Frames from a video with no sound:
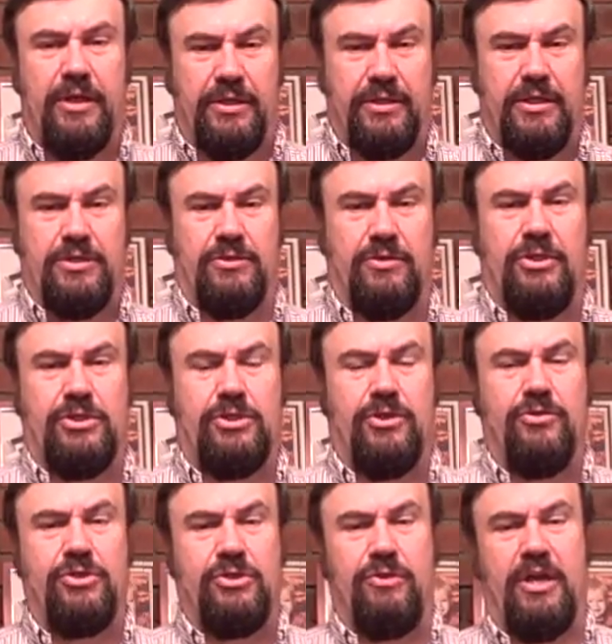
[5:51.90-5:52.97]
these are
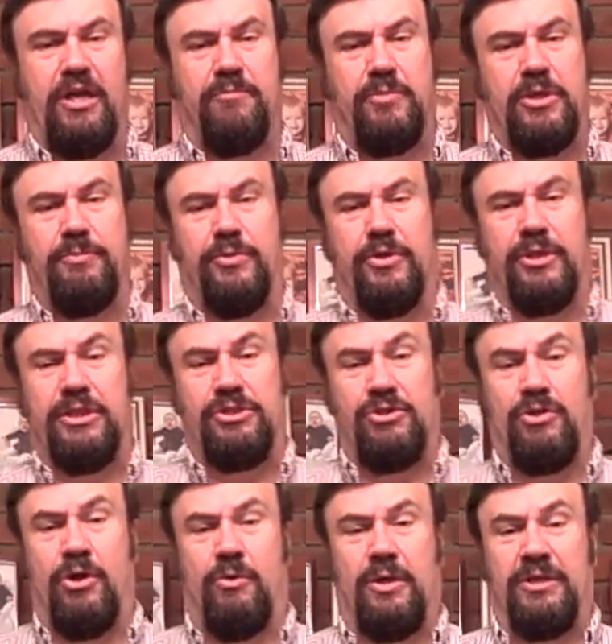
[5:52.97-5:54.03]
issues you have people that you
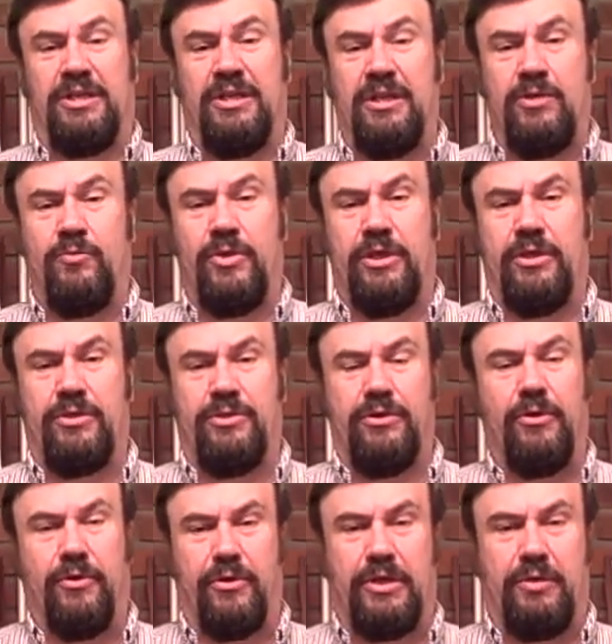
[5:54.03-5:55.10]
know are dealing with
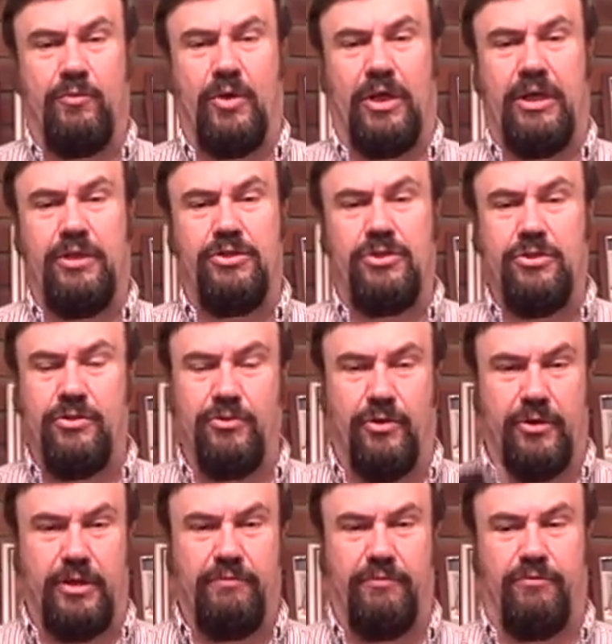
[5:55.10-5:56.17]
or can relate to,
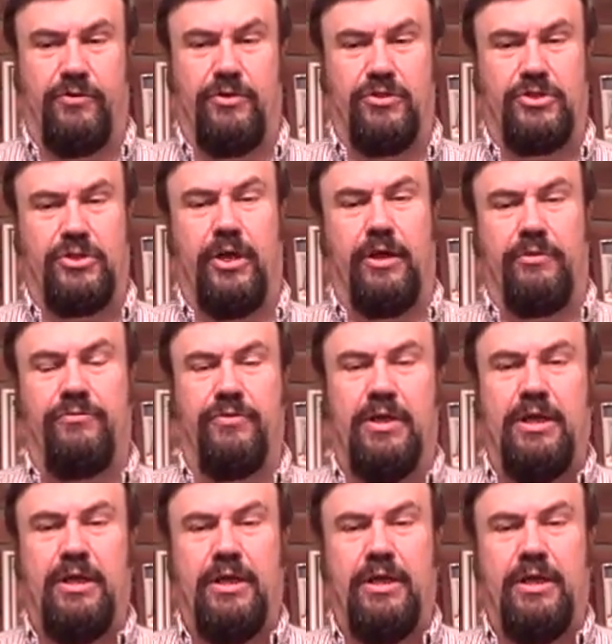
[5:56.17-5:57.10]
or even for yourself.